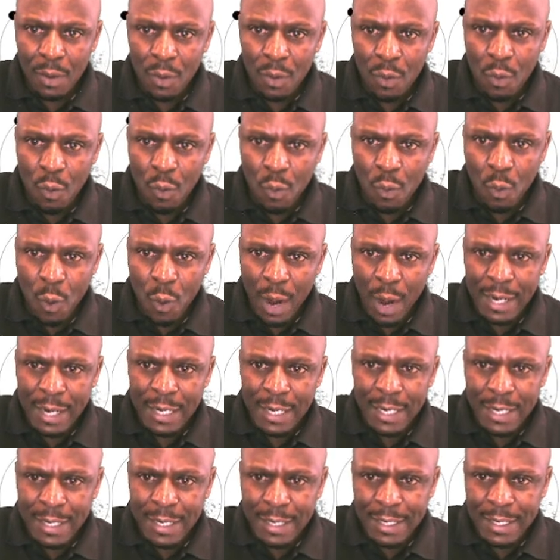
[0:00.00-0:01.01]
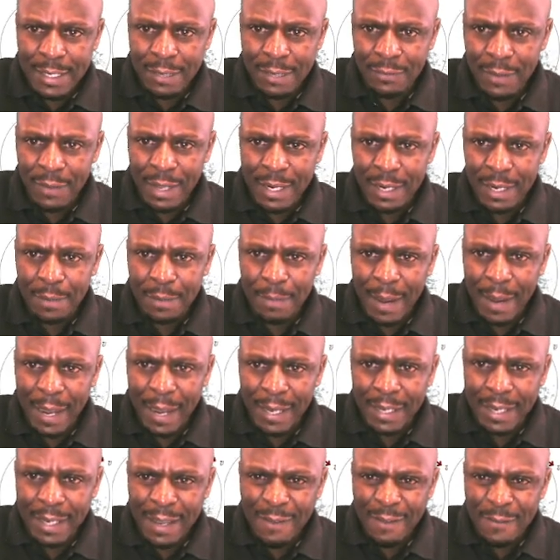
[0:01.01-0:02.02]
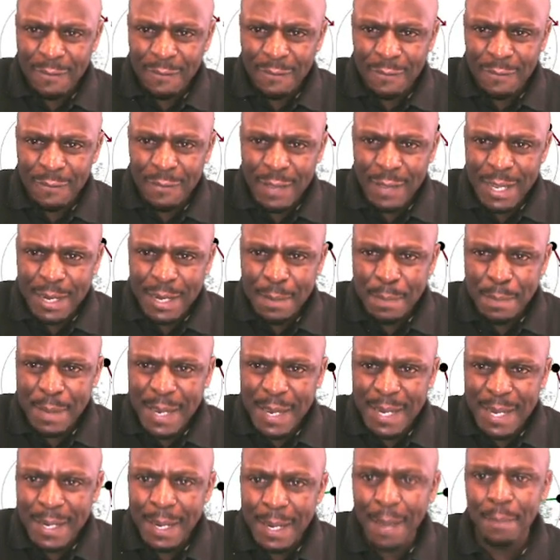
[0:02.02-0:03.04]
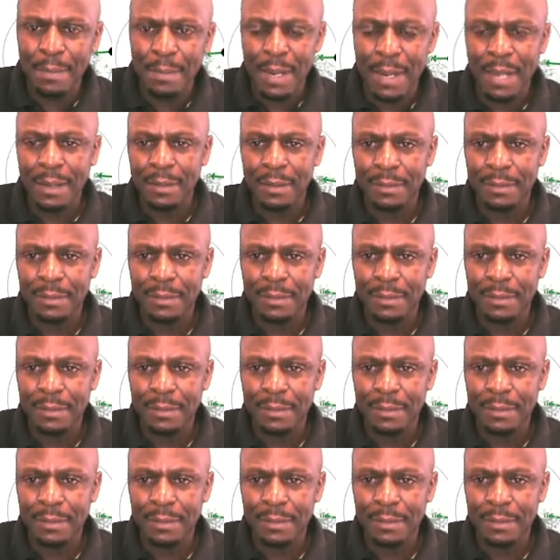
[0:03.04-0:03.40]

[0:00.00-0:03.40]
1 divided by a very big number